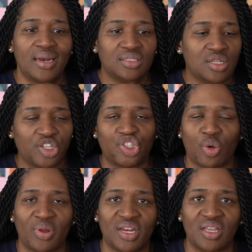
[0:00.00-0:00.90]
And he's not
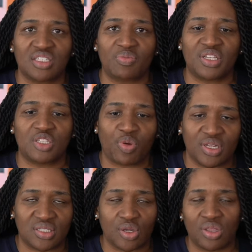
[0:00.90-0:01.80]
sure what it is, but he's
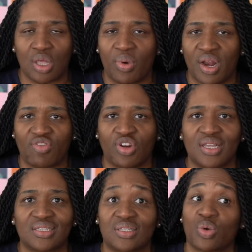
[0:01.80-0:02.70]
pretty certain that whatever it
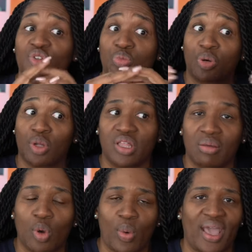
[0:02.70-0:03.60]
is, it's going to pull
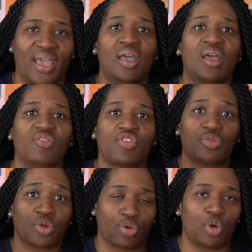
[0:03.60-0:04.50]
him away
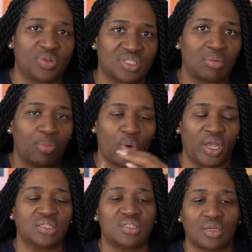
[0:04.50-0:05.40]
from the group at some
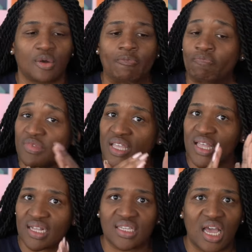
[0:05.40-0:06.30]
point. So
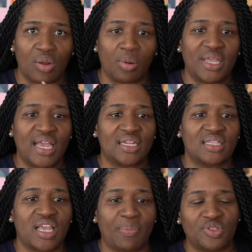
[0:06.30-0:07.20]
that's kind of where we
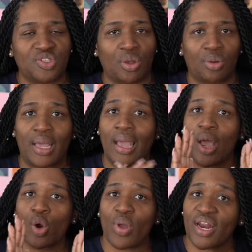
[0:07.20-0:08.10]
ended the episode.
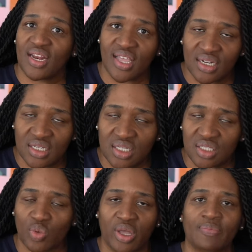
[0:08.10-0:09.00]
Ready to get into
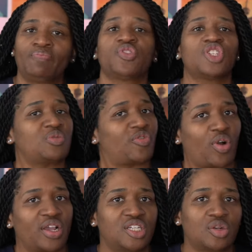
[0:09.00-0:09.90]
this one. Just
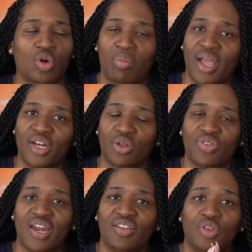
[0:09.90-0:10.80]
before I do, a reminder
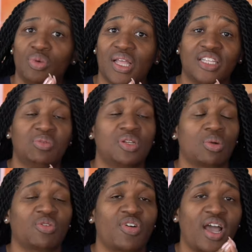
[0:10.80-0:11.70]
that if you would like to be
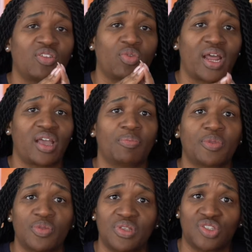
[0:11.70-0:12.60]
notified of when I
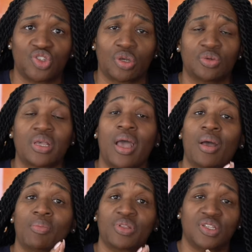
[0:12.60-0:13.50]
upload these shows,
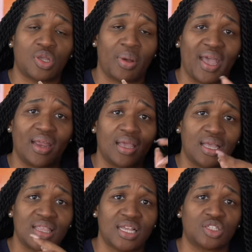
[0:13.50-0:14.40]
please go ahead,
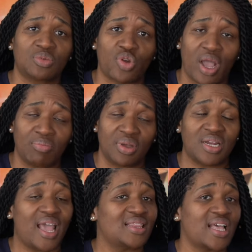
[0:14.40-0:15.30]
hit that subscribe
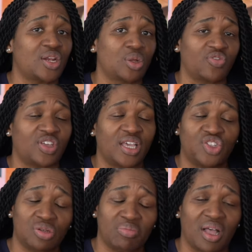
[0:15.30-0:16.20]
button and that
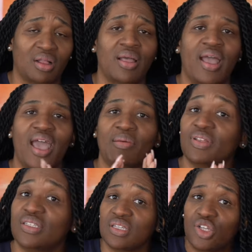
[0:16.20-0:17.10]
notification bell. And
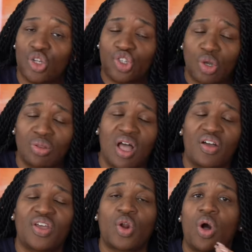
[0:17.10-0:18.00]
continue to show
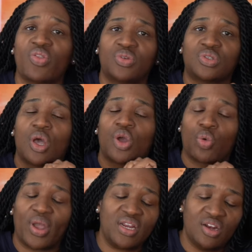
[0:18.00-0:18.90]
love and all those
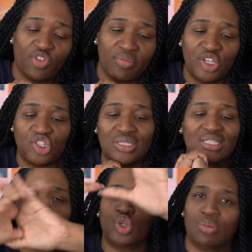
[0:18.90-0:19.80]
great informations
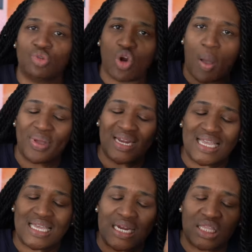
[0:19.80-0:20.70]
that you keep dropping
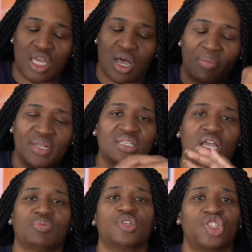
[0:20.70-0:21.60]
in the comments.
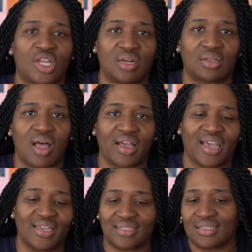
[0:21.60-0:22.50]
I appreciate it a lot,
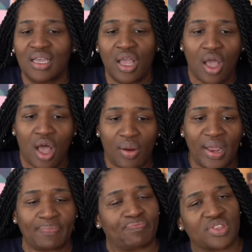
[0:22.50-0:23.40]
guys. All
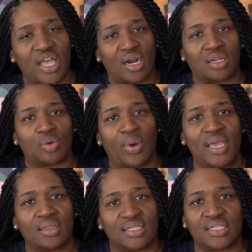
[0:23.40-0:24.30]
right, that out of the
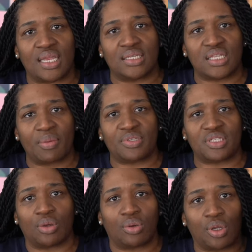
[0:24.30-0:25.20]
way, let's get into the
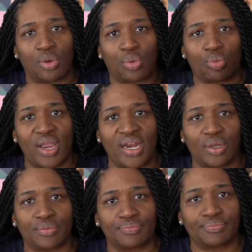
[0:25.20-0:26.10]
episode right now.